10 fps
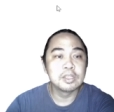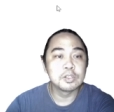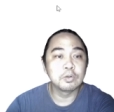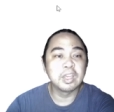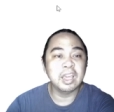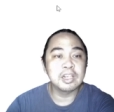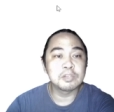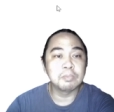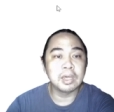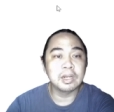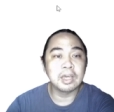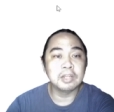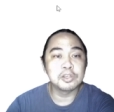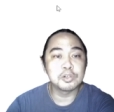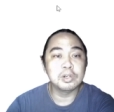So gains mana,
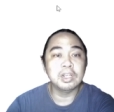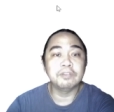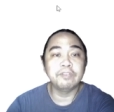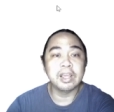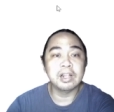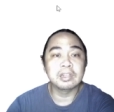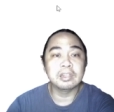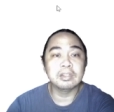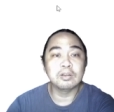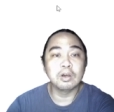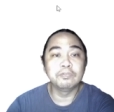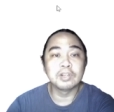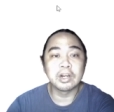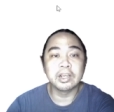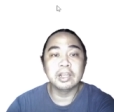additionally if health of
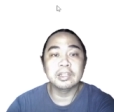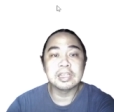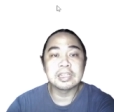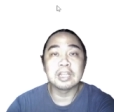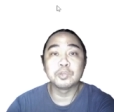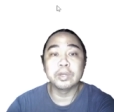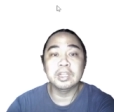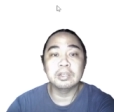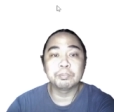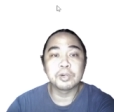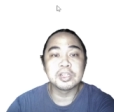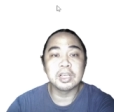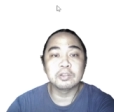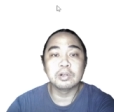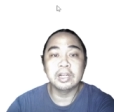target is at twenty
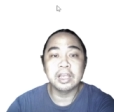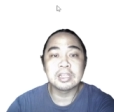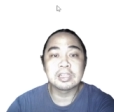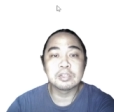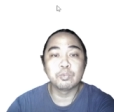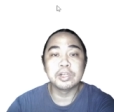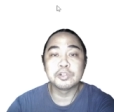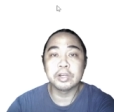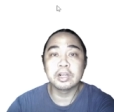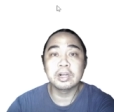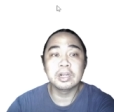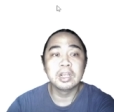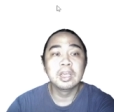percent or less when triggered,